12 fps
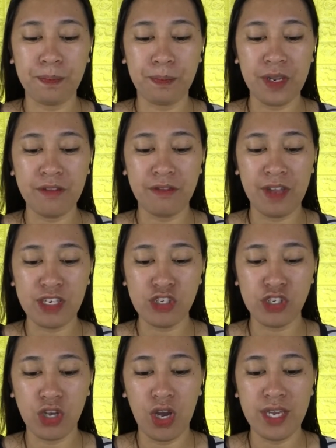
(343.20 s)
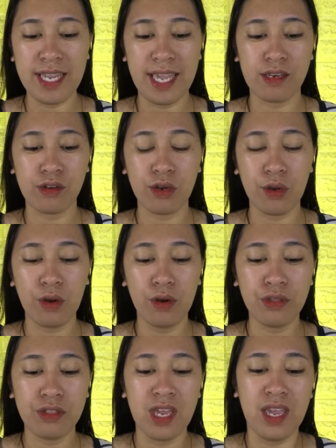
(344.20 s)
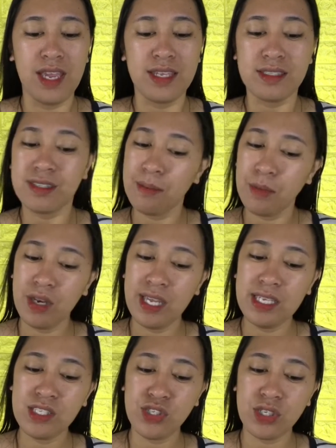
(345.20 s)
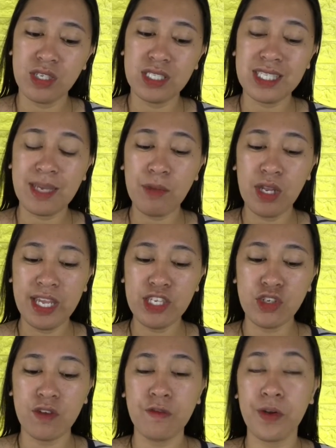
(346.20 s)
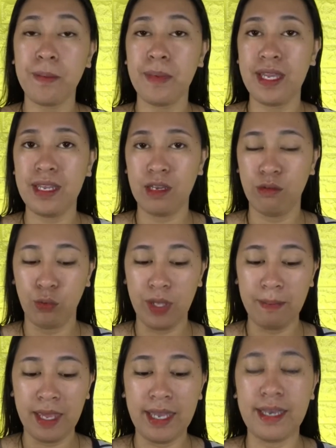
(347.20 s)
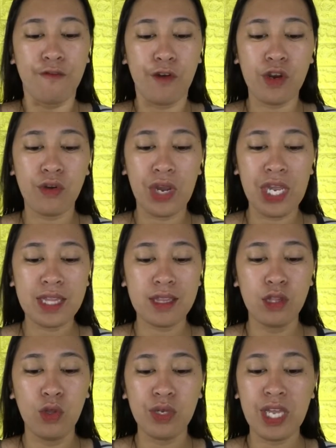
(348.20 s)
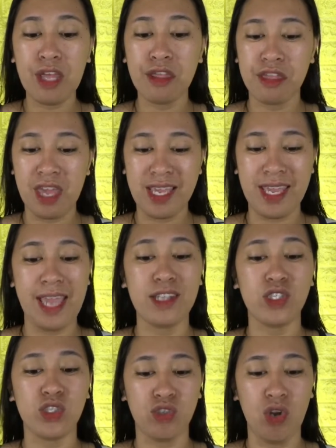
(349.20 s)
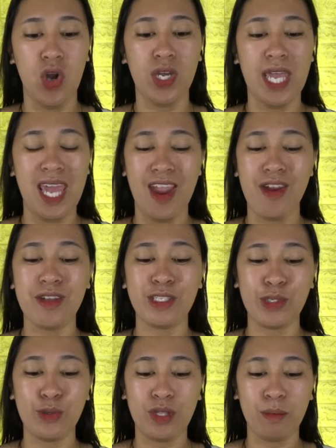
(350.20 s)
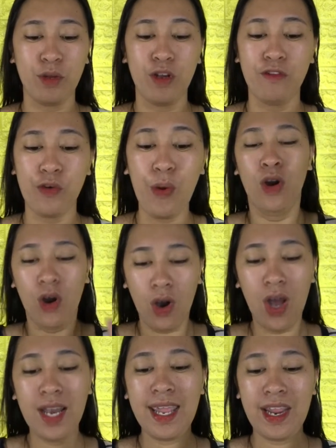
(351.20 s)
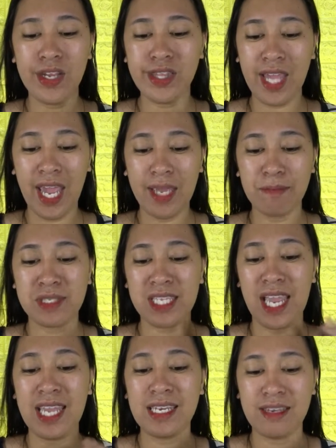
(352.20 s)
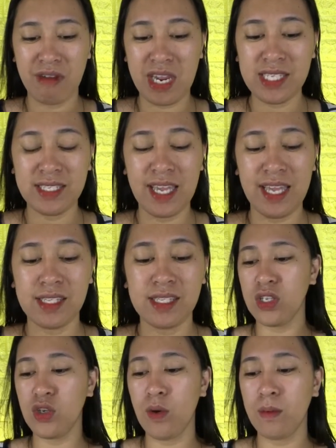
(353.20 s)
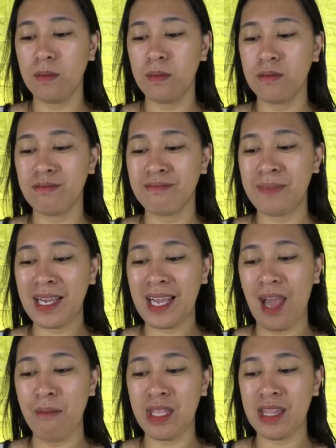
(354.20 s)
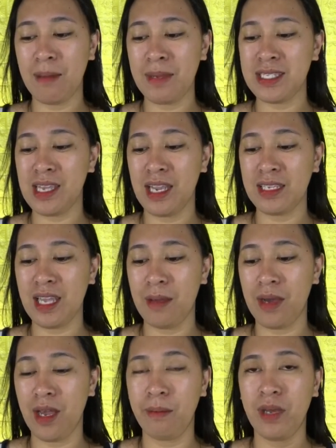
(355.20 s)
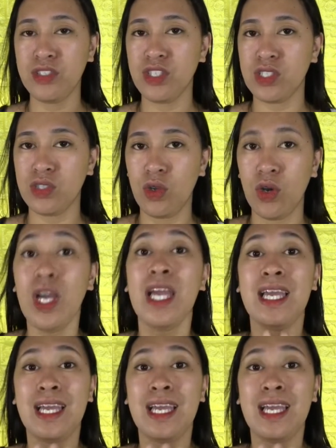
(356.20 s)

prevention and growth, stimulation for men and women. For great looking thick and strong hair, suitable for all hair types and races. Yung paggamit naman sa kanya mga beshies no,